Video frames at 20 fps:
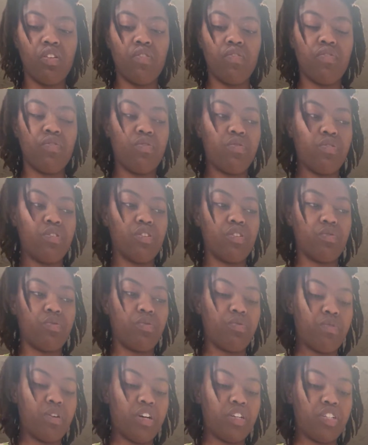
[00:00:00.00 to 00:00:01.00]
of course we
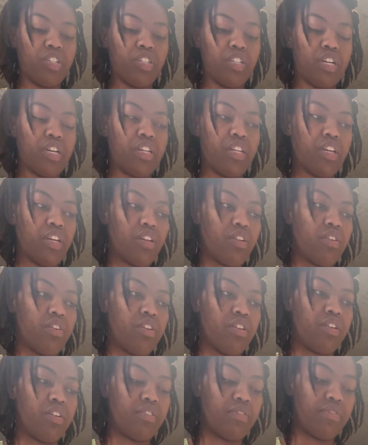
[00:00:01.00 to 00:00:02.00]
wash the onion
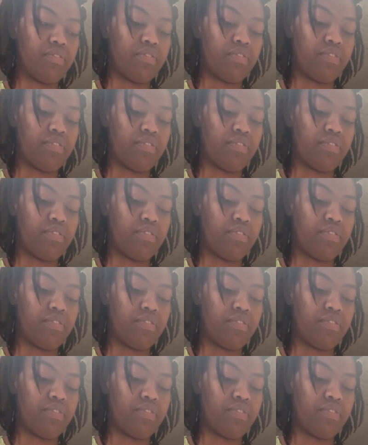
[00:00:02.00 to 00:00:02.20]
off.